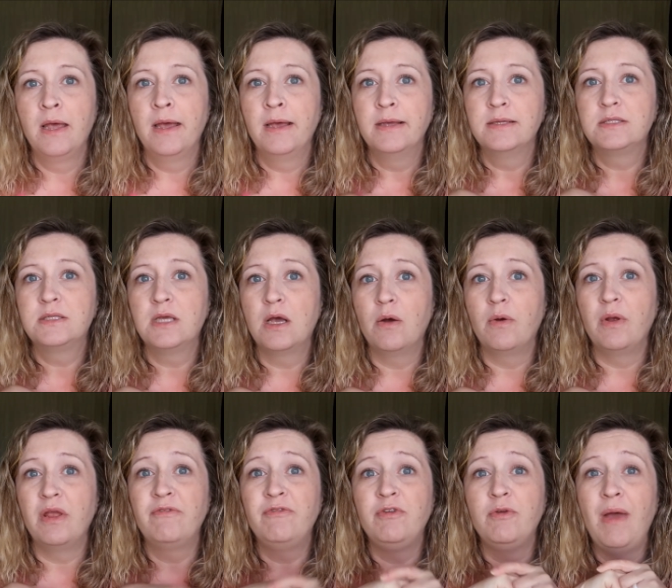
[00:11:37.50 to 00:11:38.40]
So
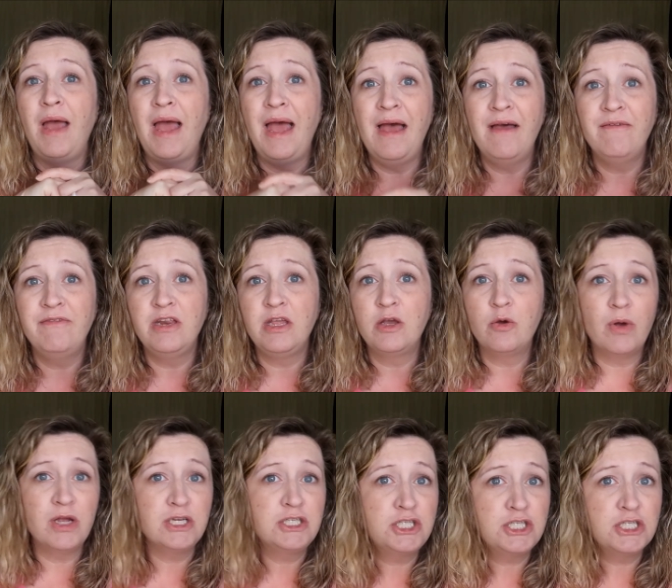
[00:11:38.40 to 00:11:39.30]
if you have any
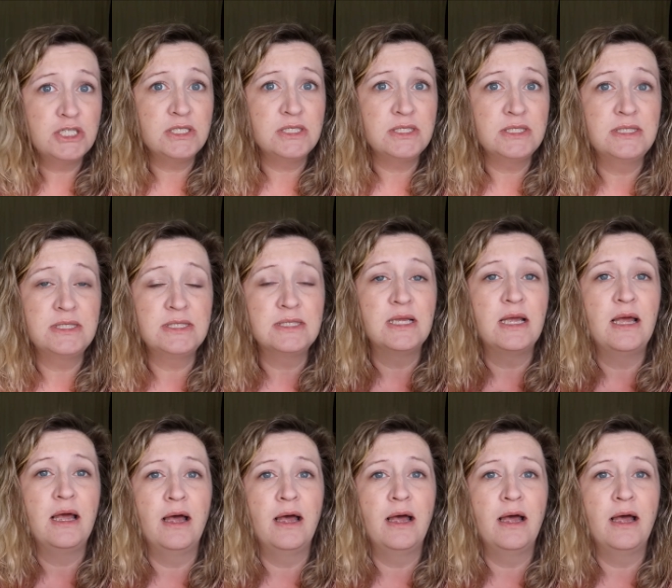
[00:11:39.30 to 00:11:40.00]
questions,